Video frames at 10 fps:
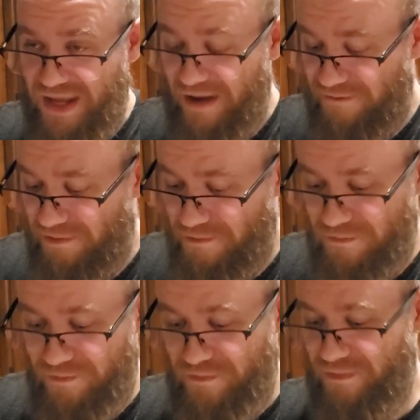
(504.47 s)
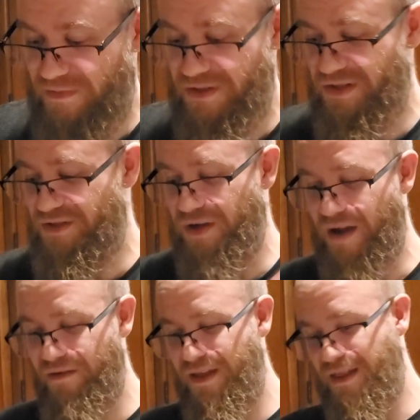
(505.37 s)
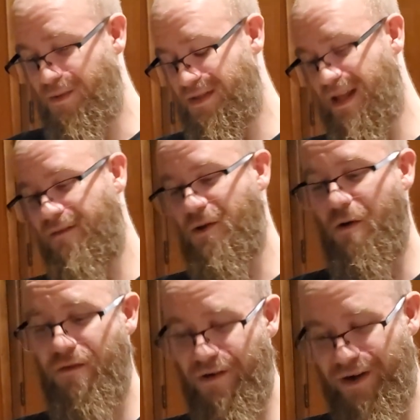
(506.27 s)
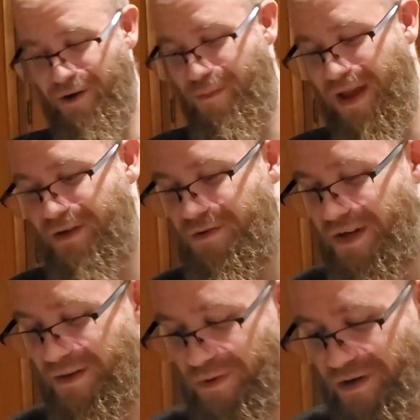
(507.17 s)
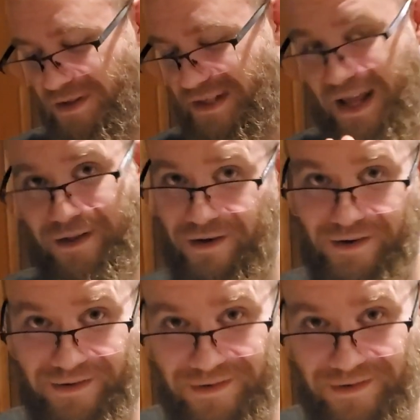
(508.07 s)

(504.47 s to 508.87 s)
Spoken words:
took everything that was left over in her pantry and put it all together.